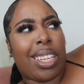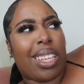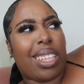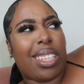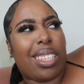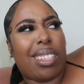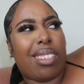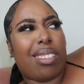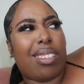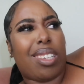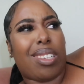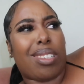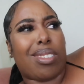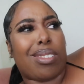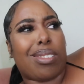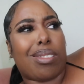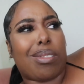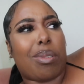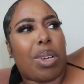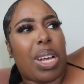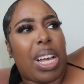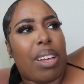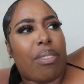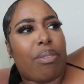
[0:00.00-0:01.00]
I don't know.
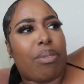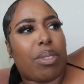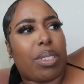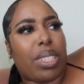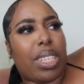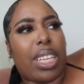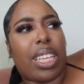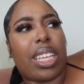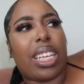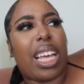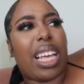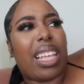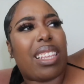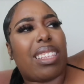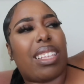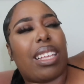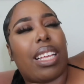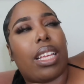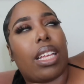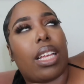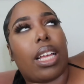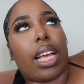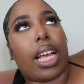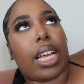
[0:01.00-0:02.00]
I,
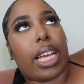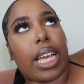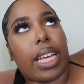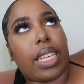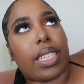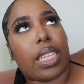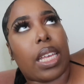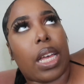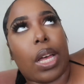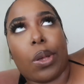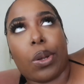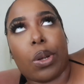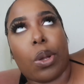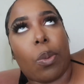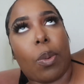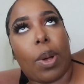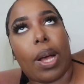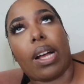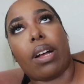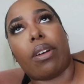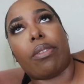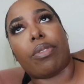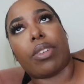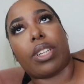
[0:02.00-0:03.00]
I, can't say I don't know why
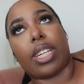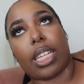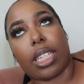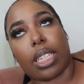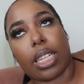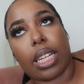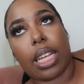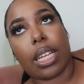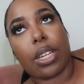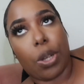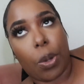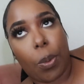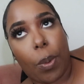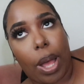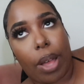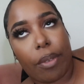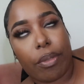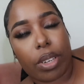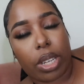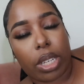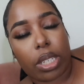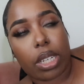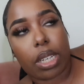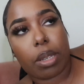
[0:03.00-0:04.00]
I don't feel like that. I know why I
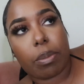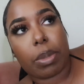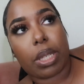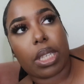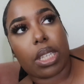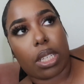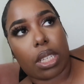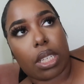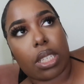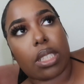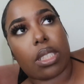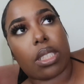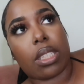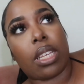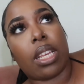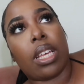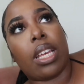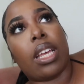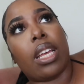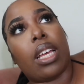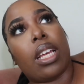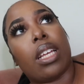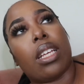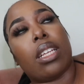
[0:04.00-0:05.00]
feel like that because,
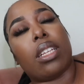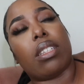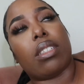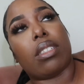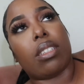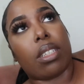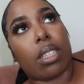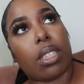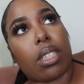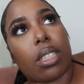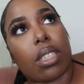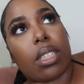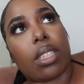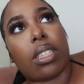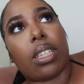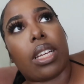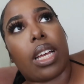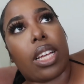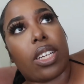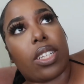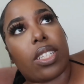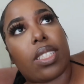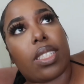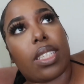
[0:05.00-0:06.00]
duh,
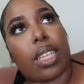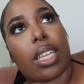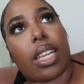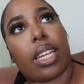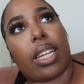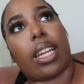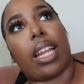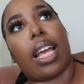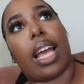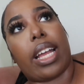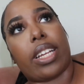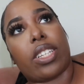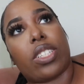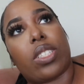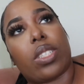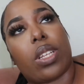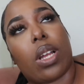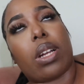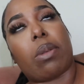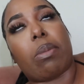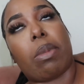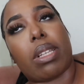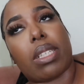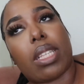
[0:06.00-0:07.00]
I just said I just
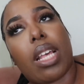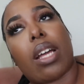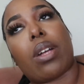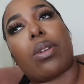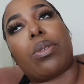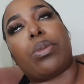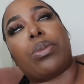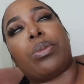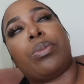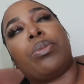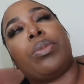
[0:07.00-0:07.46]
started my cycle.